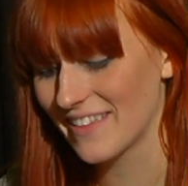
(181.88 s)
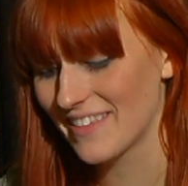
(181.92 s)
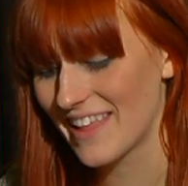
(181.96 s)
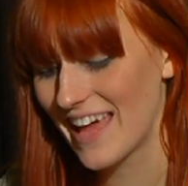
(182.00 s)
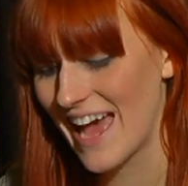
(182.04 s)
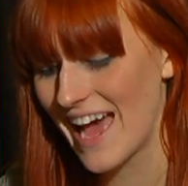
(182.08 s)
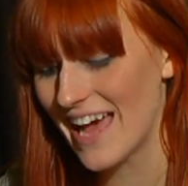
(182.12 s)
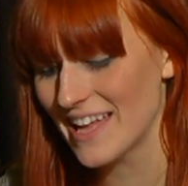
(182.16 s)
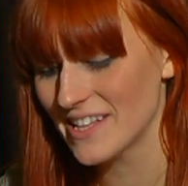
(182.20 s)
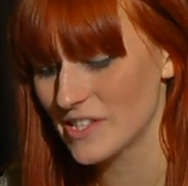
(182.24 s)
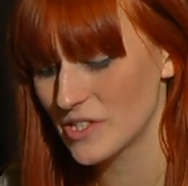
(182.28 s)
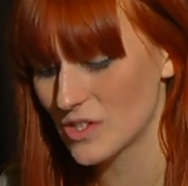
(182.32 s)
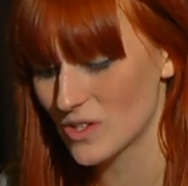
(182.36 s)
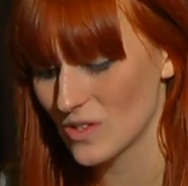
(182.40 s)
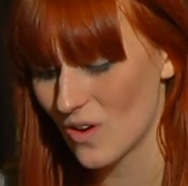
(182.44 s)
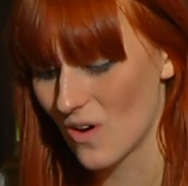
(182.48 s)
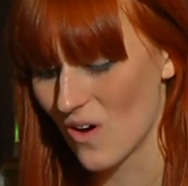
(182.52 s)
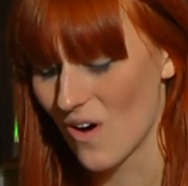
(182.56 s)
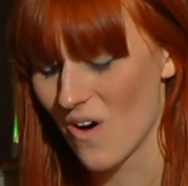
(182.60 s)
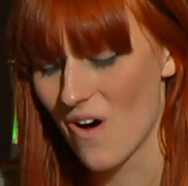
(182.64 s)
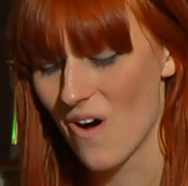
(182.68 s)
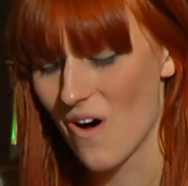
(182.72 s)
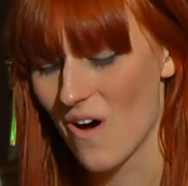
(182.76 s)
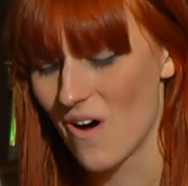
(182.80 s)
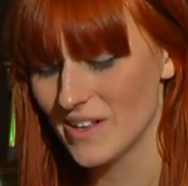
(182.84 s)
in that
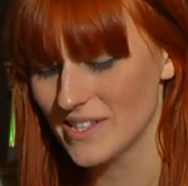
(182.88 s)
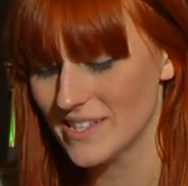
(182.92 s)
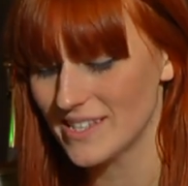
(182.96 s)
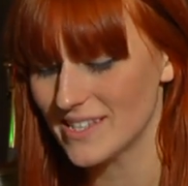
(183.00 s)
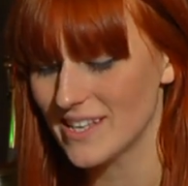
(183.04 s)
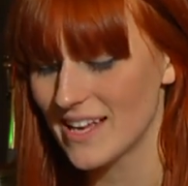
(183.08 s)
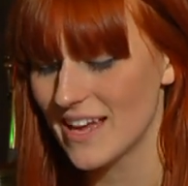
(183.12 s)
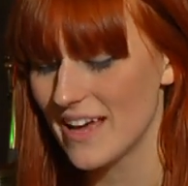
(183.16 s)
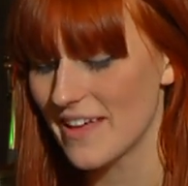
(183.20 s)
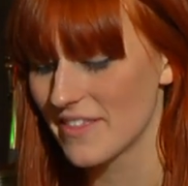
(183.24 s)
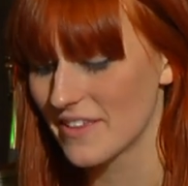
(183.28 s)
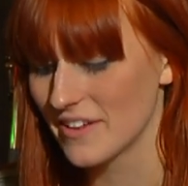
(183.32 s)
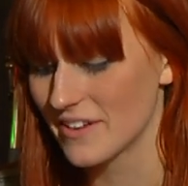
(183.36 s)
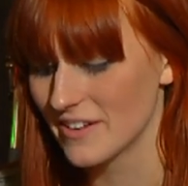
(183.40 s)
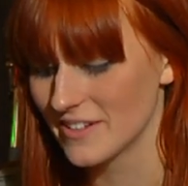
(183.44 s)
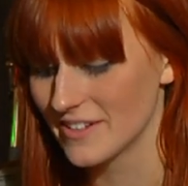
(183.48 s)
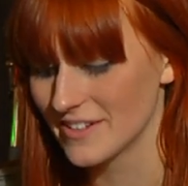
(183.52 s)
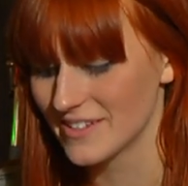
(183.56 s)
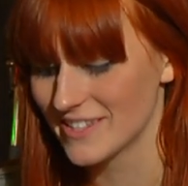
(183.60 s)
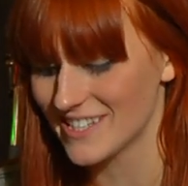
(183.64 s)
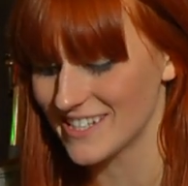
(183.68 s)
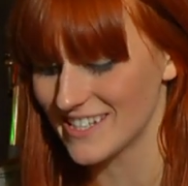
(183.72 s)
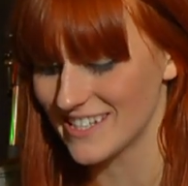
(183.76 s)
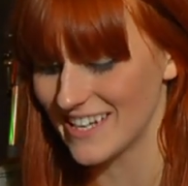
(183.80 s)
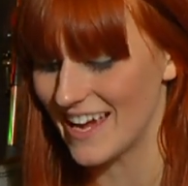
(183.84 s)
soul
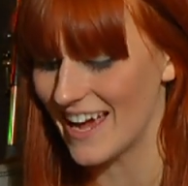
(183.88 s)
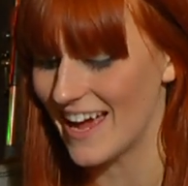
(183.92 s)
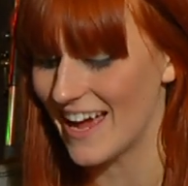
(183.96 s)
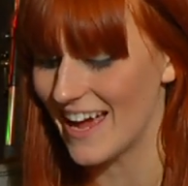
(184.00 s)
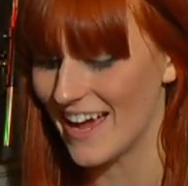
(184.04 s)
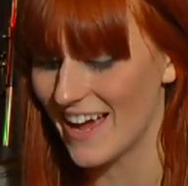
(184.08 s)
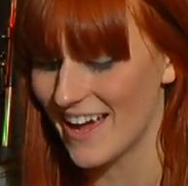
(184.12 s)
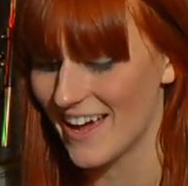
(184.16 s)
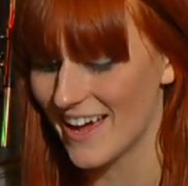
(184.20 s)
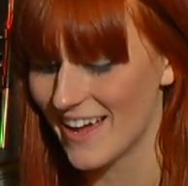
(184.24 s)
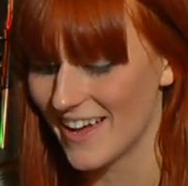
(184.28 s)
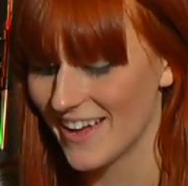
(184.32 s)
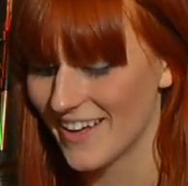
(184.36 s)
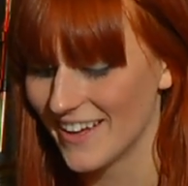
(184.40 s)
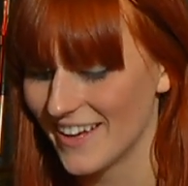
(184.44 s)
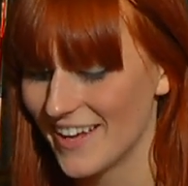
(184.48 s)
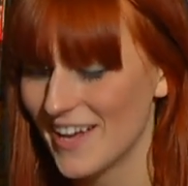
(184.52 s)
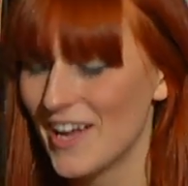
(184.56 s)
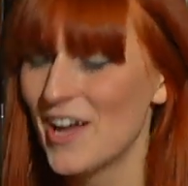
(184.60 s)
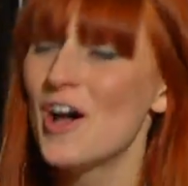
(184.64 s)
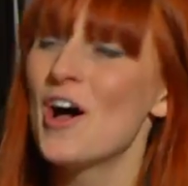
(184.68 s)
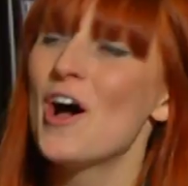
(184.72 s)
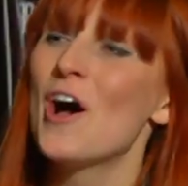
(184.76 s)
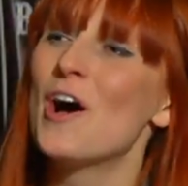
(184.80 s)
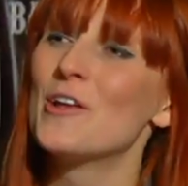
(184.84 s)
southern style.
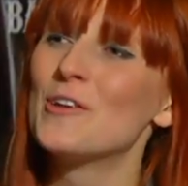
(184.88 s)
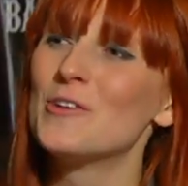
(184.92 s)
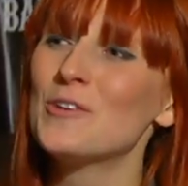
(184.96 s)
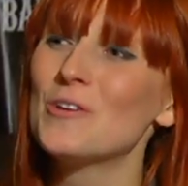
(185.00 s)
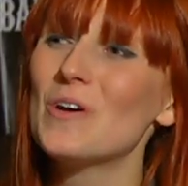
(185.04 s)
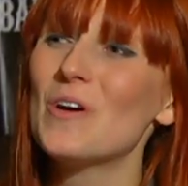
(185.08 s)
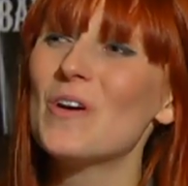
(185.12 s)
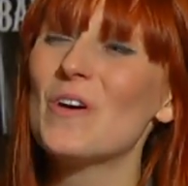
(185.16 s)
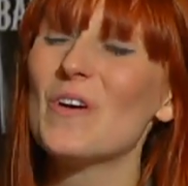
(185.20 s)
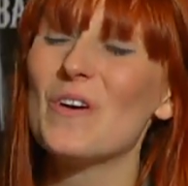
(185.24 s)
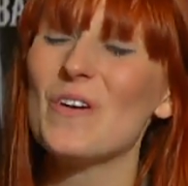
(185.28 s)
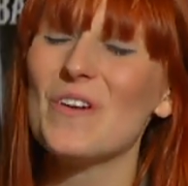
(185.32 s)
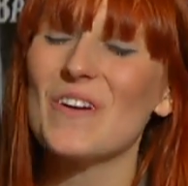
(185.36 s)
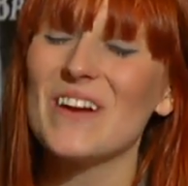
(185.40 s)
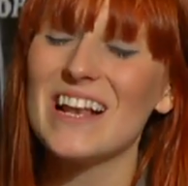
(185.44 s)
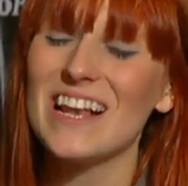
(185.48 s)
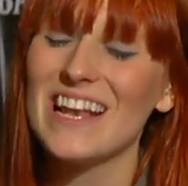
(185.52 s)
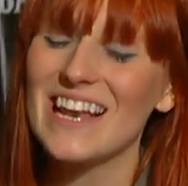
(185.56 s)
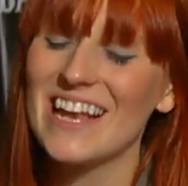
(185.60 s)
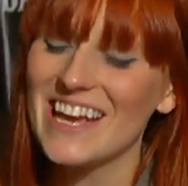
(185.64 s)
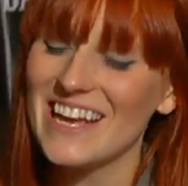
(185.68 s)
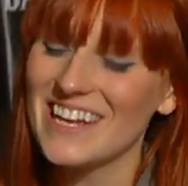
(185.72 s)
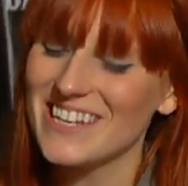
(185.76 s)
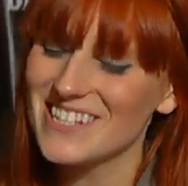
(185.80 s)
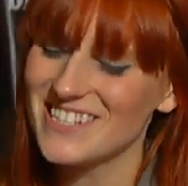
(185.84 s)
A new
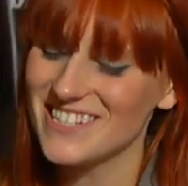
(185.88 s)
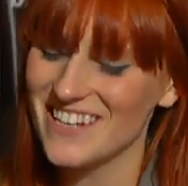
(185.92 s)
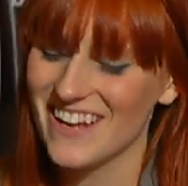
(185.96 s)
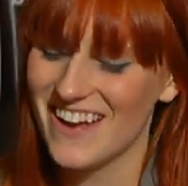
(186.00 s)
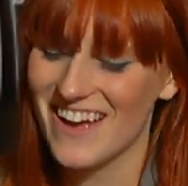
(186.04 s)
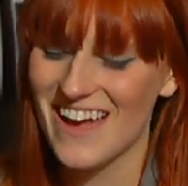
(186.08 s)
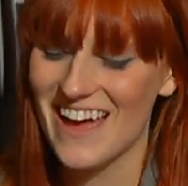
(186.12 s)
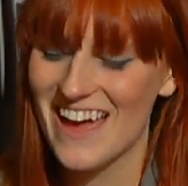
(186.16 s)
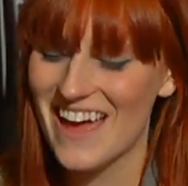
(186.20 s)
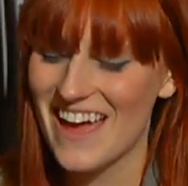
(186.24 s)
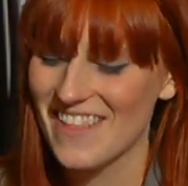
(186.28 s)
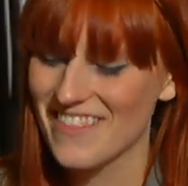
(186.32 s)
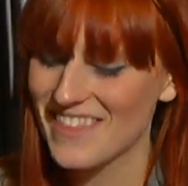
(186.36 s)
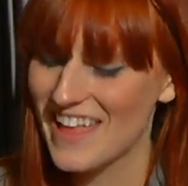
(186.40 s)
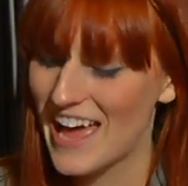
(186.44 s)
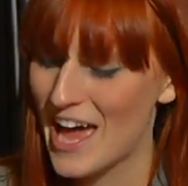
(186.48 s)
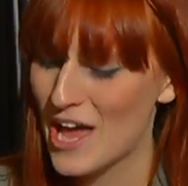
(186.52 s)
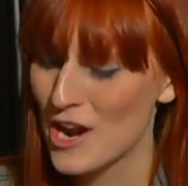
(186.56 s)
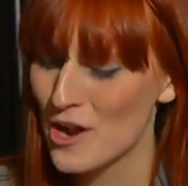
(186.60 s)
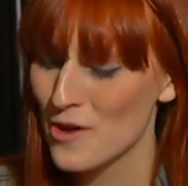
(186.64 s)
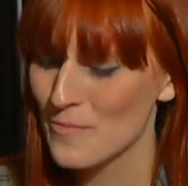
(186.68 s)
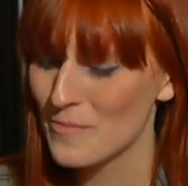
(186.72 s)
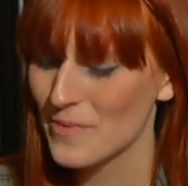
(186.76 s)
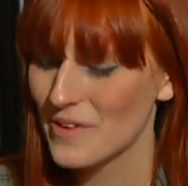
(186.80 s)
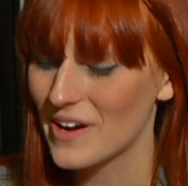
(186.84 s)
religion
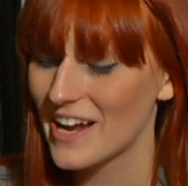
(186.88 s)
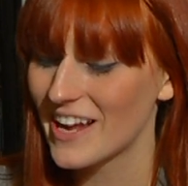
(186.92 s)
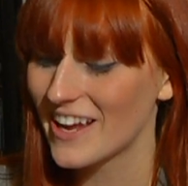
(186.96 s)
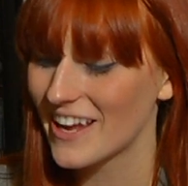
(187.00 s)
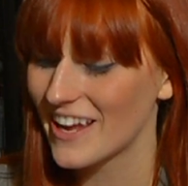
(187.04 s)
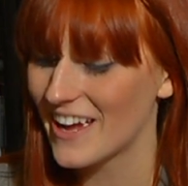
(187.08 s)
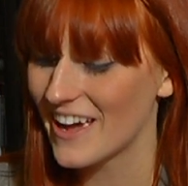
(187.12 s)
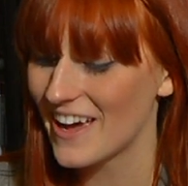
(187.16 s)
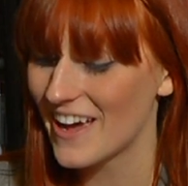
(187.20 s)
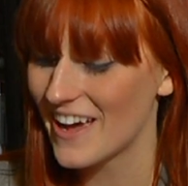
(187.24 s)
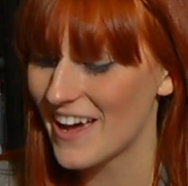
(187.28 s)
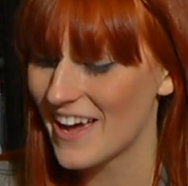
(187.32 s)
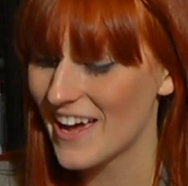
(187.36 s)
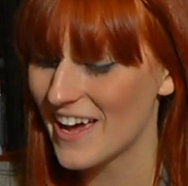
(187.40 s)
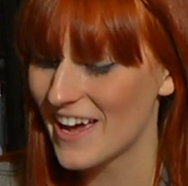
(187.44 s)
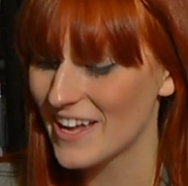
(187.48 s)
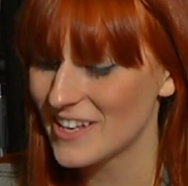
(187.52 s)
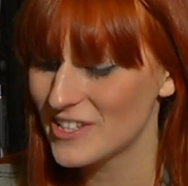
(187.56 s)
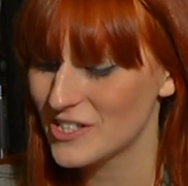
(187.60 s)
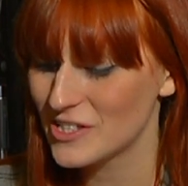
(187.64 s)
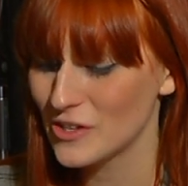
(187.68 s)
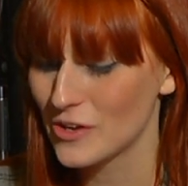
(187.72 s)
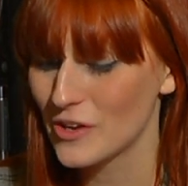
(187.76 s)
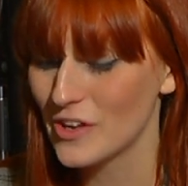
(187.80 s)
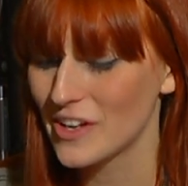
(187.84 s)
that'll bring
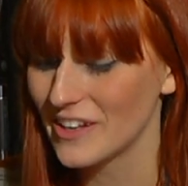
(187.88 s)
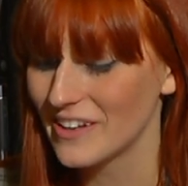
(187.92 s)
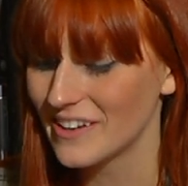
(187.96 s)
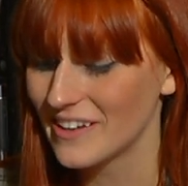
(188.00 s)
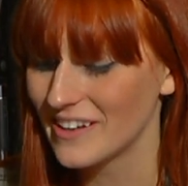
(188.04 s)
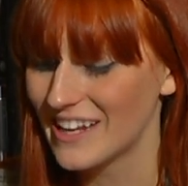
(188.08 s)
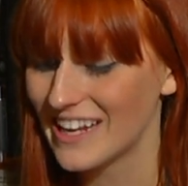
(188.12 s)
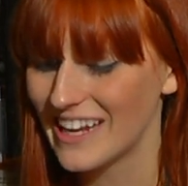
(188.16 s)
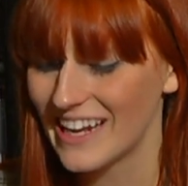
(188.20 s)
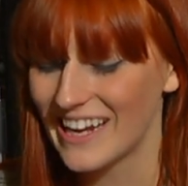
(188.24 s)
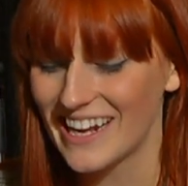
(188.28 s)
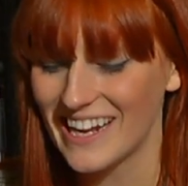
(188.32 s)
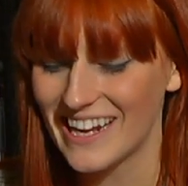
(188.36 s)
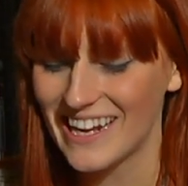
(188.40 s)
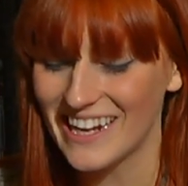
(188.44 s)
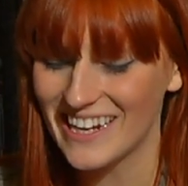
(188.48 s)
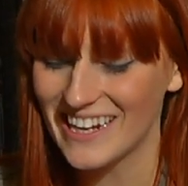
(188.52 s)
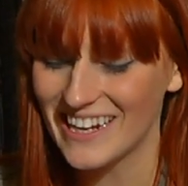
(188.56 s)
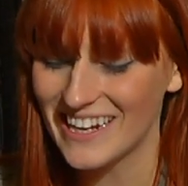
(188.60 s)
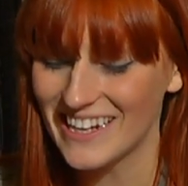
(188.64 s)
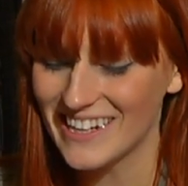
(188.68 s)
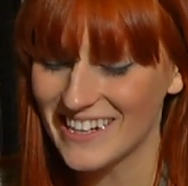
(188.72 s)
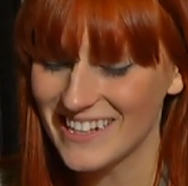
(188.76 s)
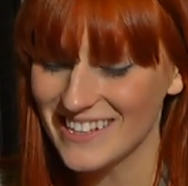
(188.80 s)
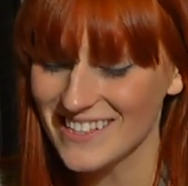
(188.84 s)
you to your
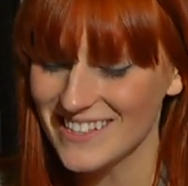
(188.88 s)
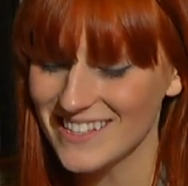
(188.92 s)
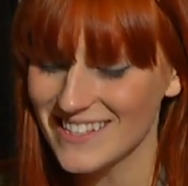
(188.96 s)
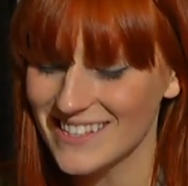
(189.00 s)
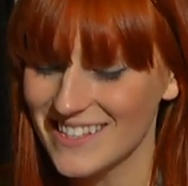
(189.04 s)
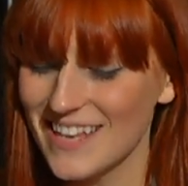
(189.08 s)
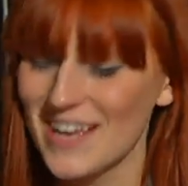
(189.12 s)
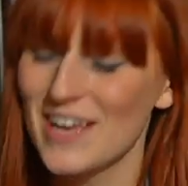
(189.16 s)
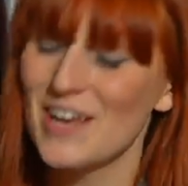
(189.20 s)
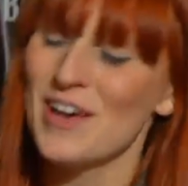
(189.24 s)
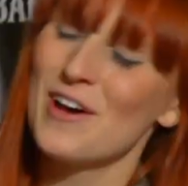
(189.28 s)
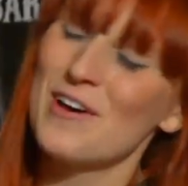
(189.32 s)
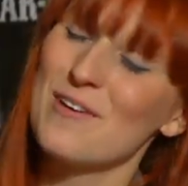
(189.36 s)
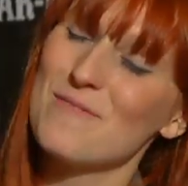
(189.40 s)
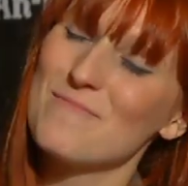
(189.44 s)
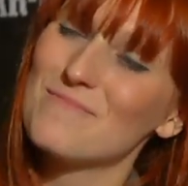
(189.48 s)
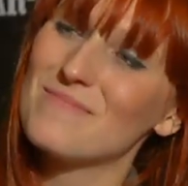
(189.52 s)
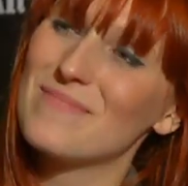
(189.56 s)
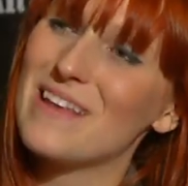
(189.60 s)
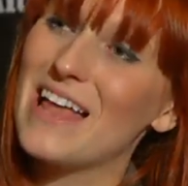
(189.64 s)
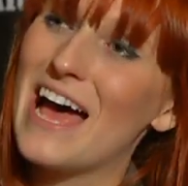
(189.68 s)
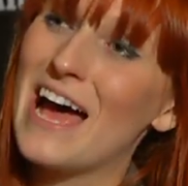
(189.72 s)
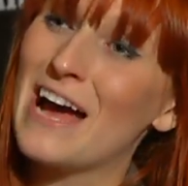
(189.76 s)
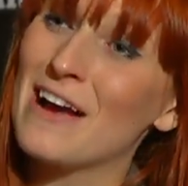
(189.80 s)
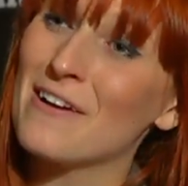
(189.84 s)
knees.
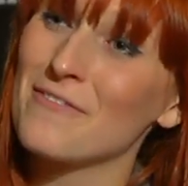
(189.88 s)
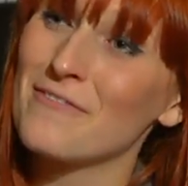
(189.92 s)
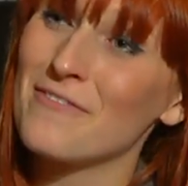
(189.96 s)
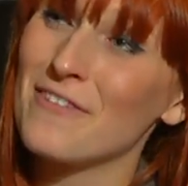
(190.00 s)
Black